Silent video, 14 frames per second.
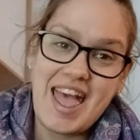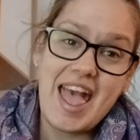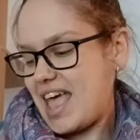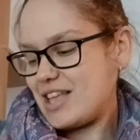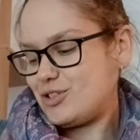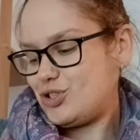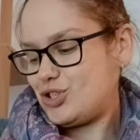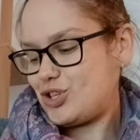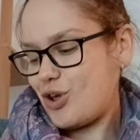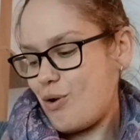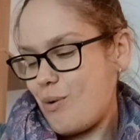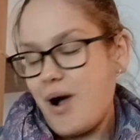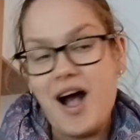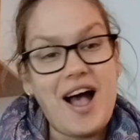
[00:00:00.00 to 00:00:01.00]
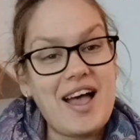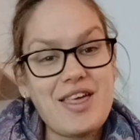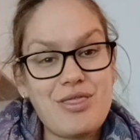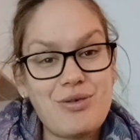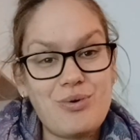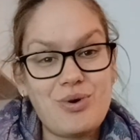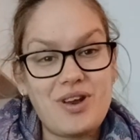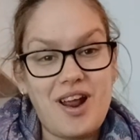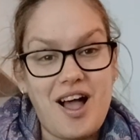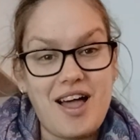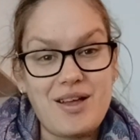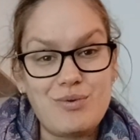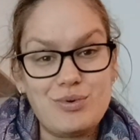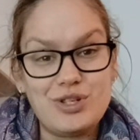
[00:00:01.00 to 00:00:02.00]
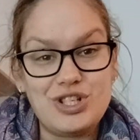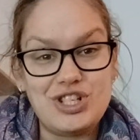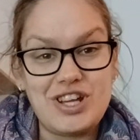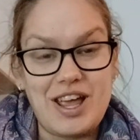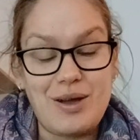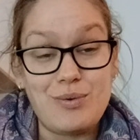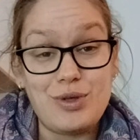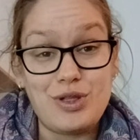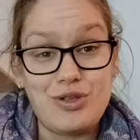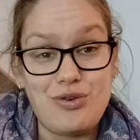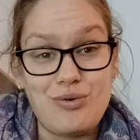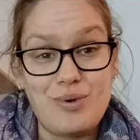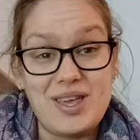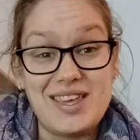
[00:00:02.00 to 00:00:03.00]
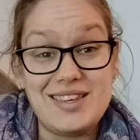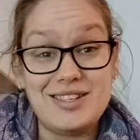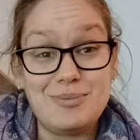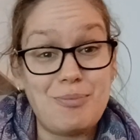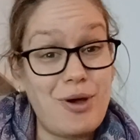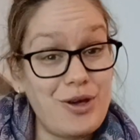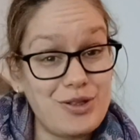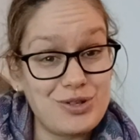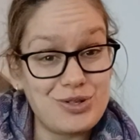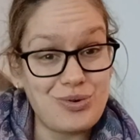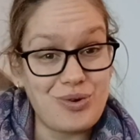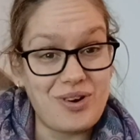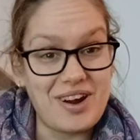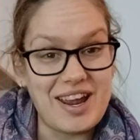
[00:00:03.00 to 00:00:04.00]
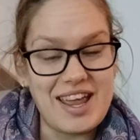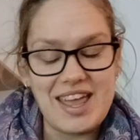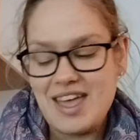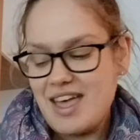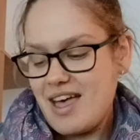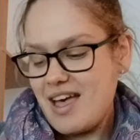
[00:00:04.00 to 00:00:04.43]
And so I thought I would share with you his birth story.